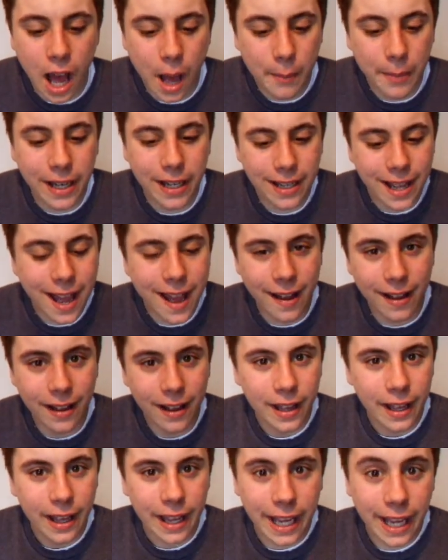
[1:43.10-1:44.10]
I mean, yeah,
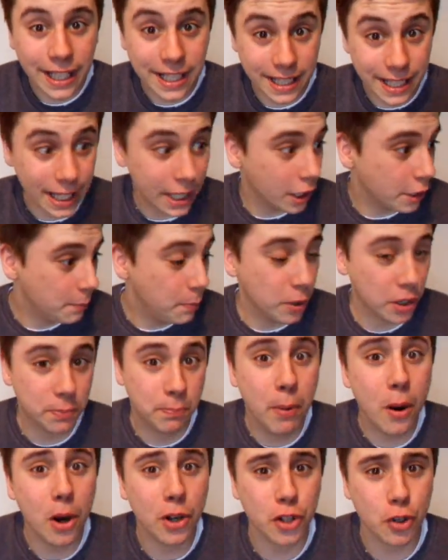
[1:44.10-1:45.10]
the
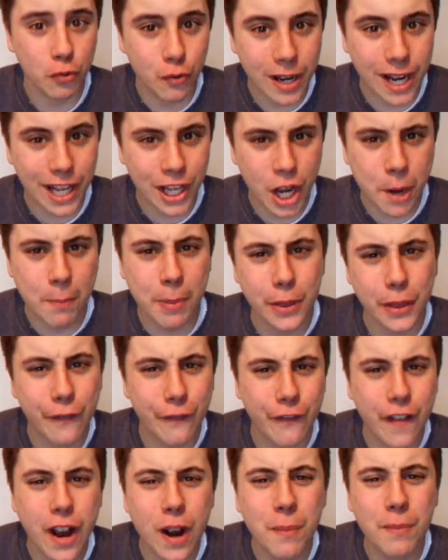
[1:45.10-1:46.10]
books are really good, but the
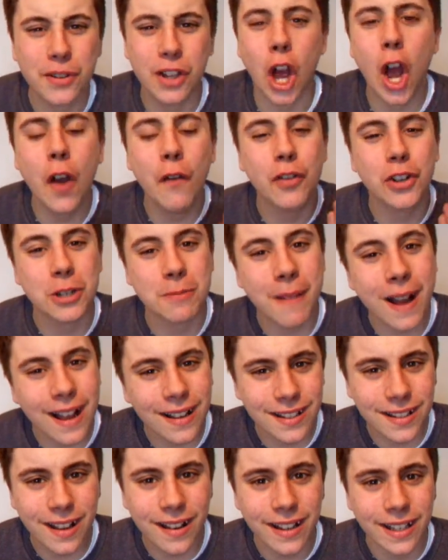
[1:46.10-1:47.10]
films are over
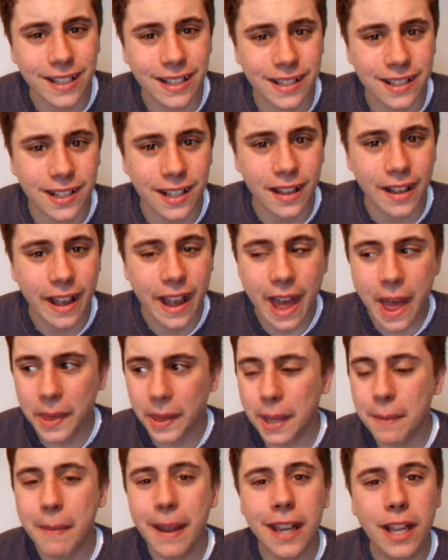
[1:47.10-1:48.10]
dramatised.
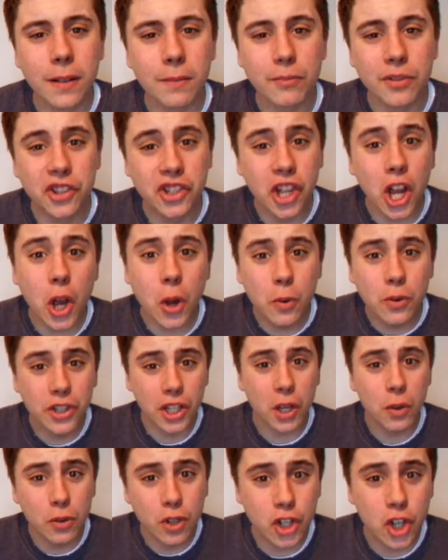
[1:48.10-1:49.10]
They make them so
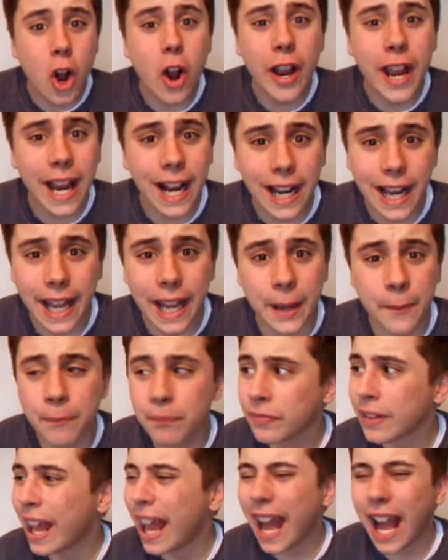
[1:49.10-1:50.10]
shockingly.
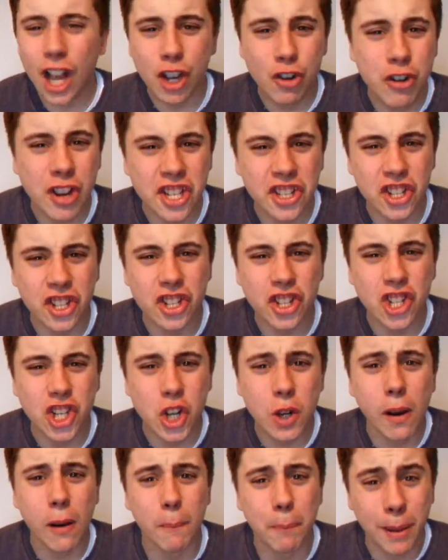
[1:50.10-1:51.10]
And Kristen
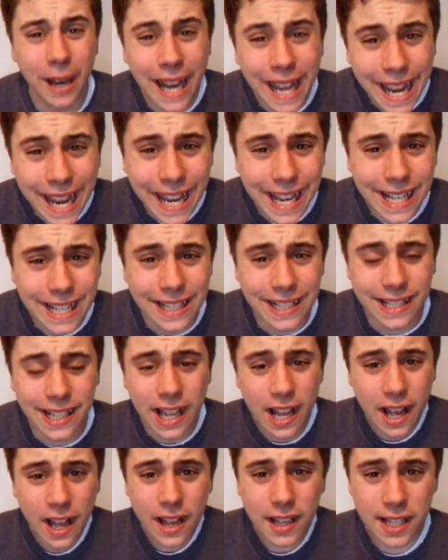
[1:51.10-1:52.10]
Stewart, please,
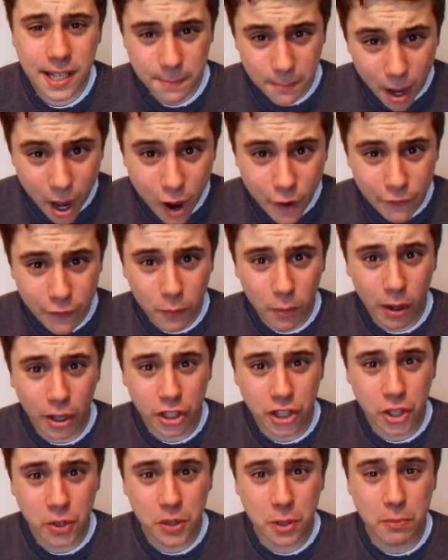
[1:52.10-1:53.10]
smile for
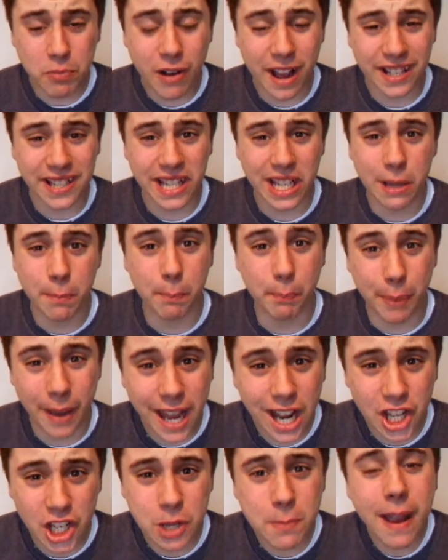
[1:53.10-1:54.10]
once, you depressing
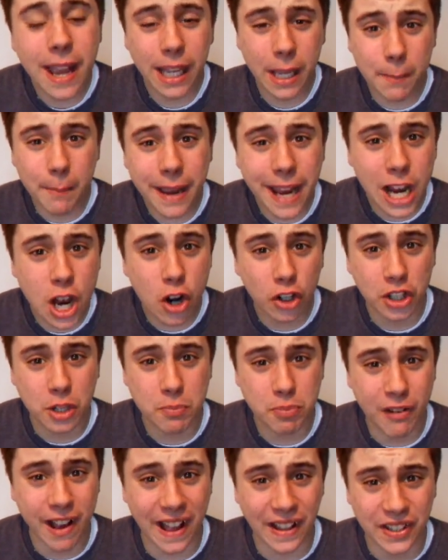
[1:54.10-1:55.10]
bitch. You're making me look
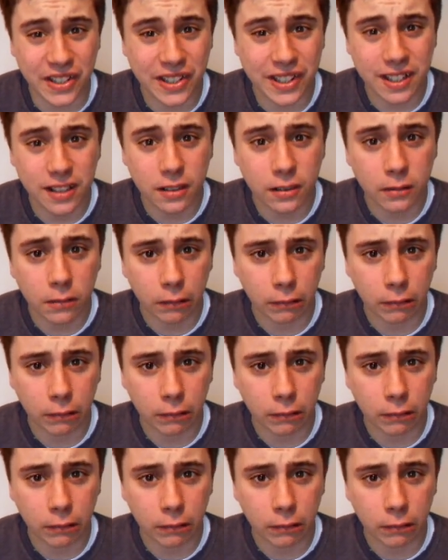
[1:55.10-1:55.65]
depressed.